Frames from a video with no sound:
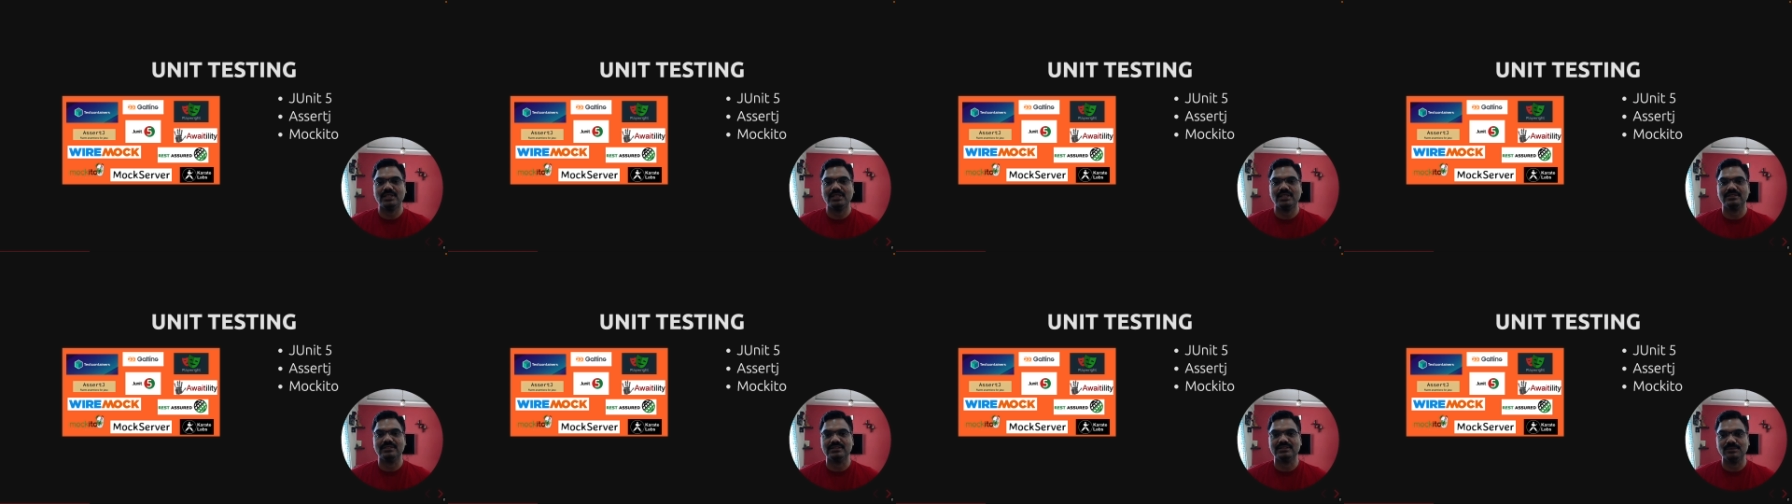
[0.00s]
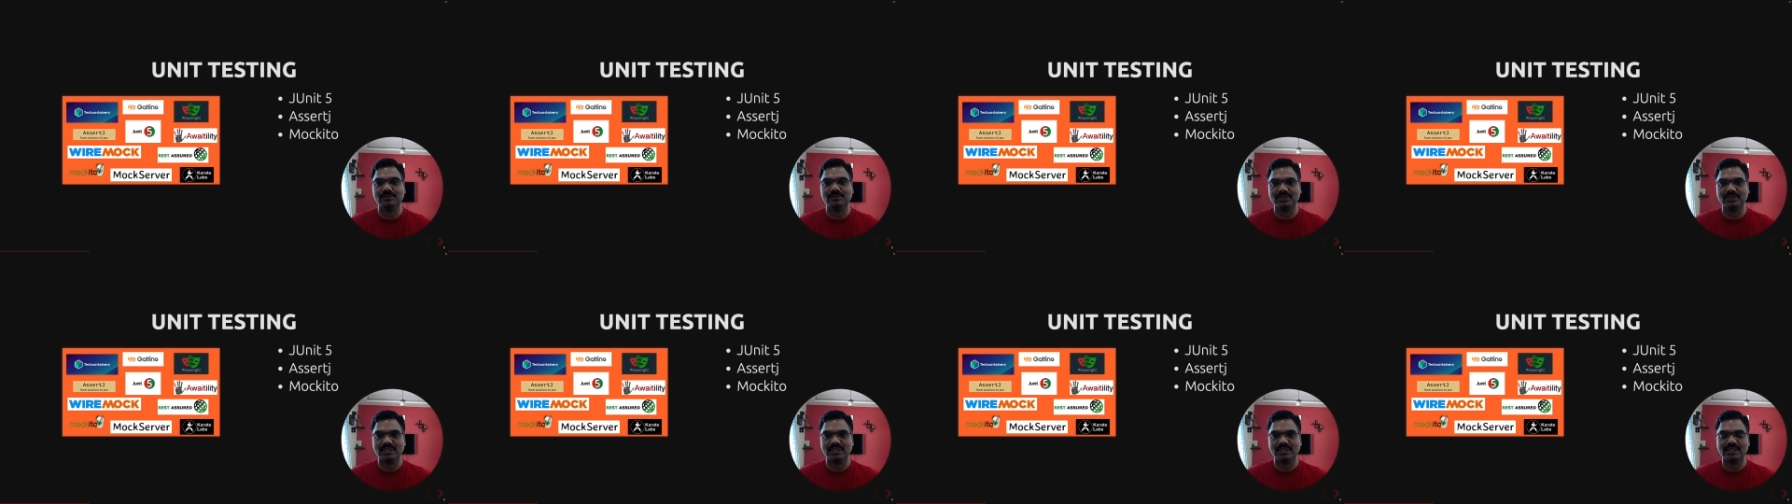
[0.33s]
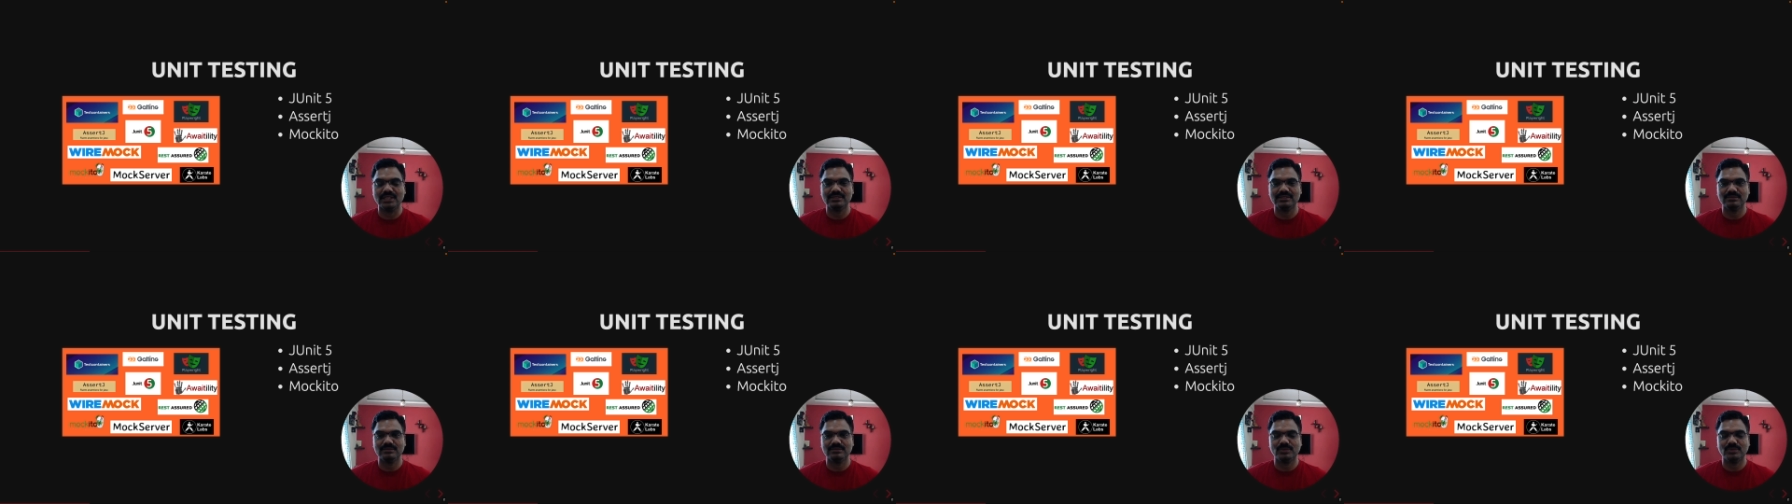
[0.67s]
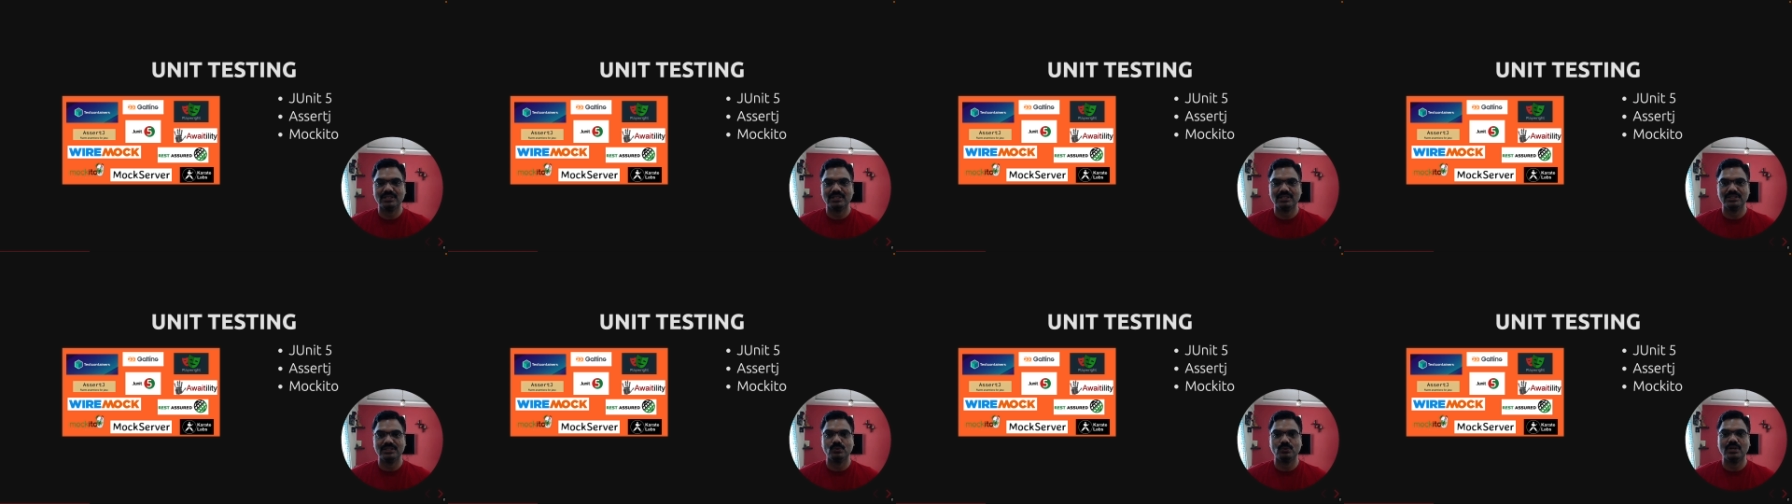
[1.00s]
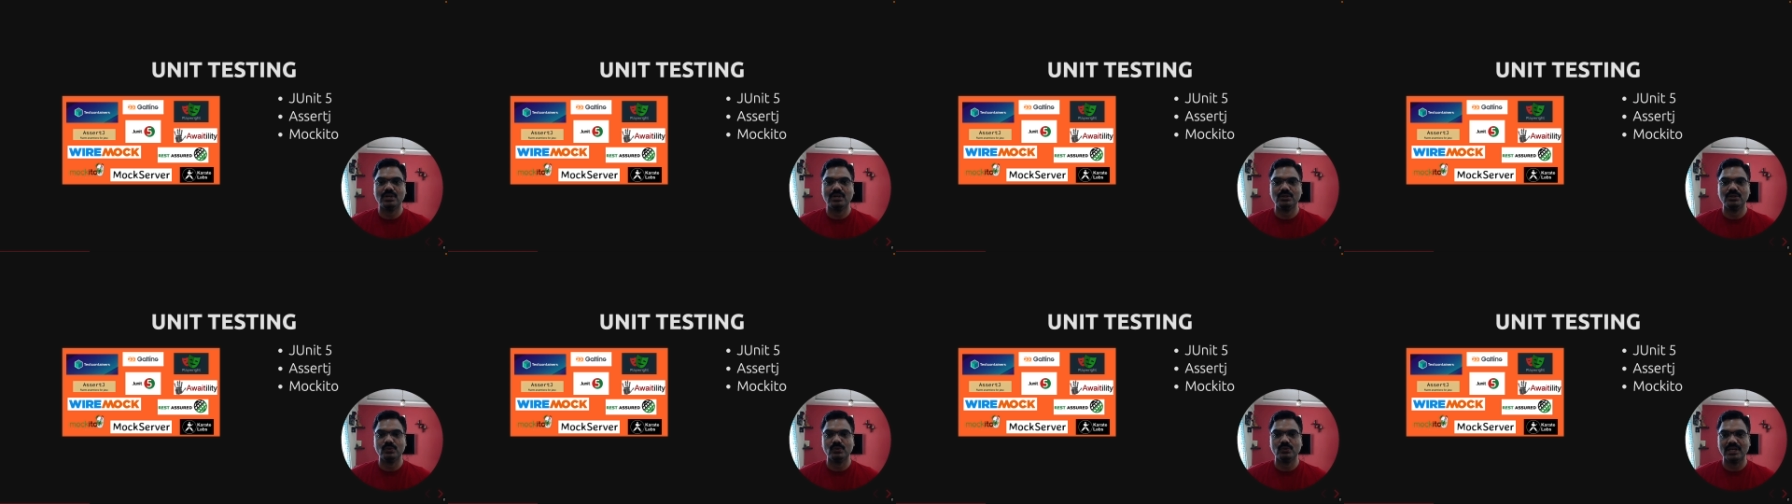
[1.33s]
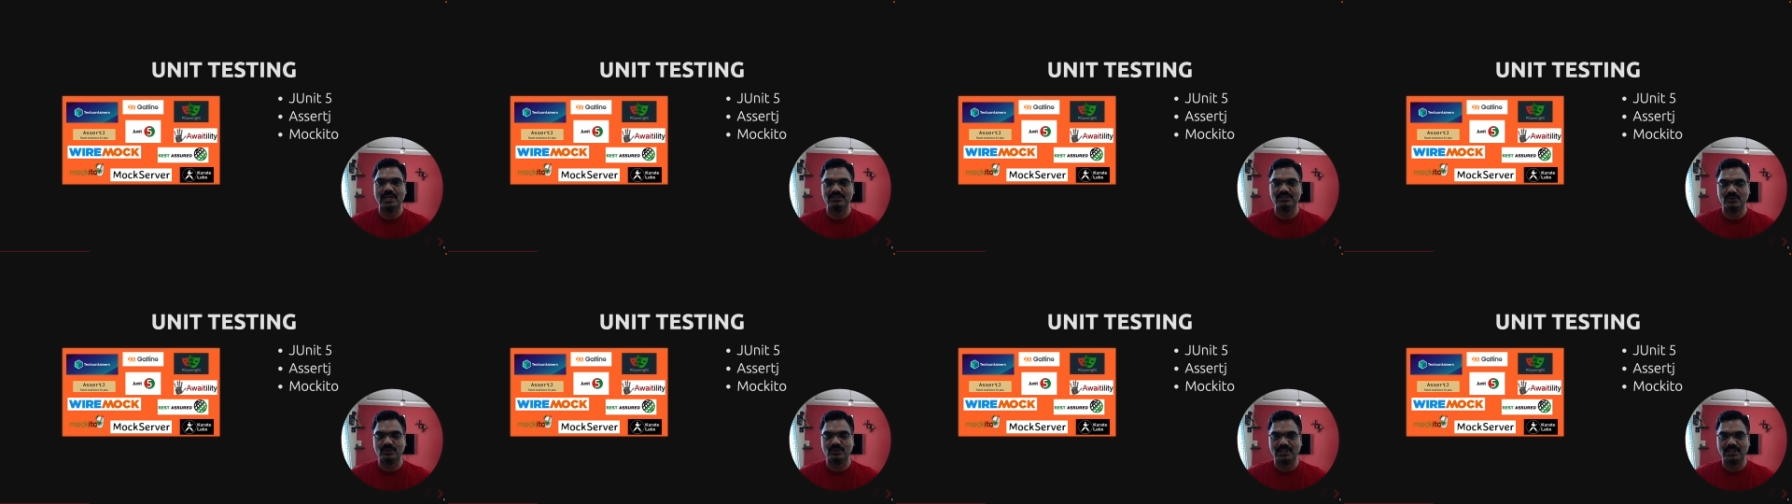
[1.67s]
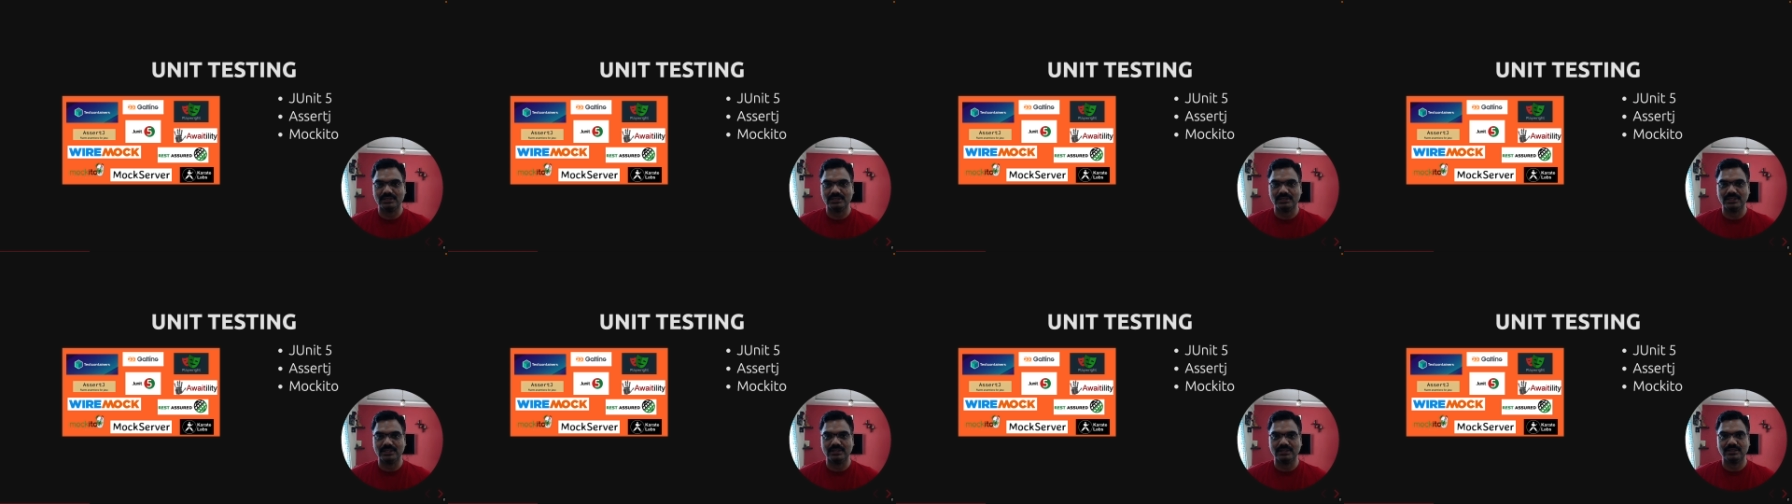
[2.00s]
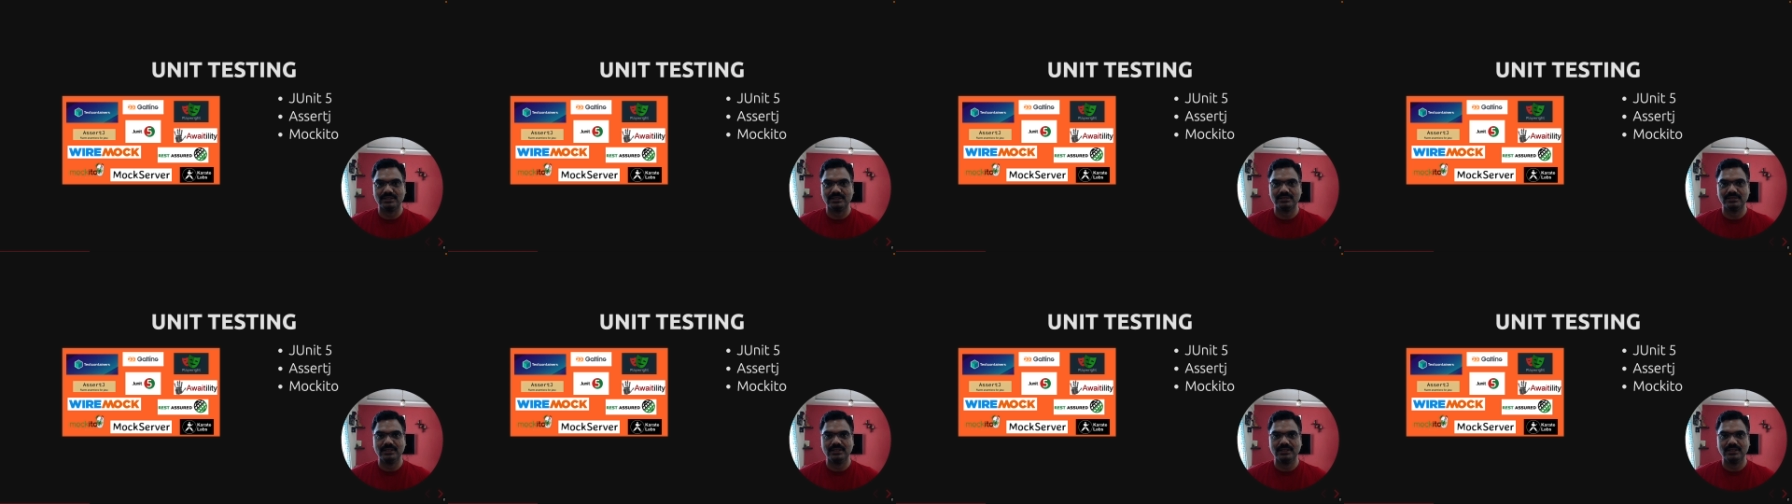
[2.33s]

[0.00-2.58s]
on something else, but you want to isolate that.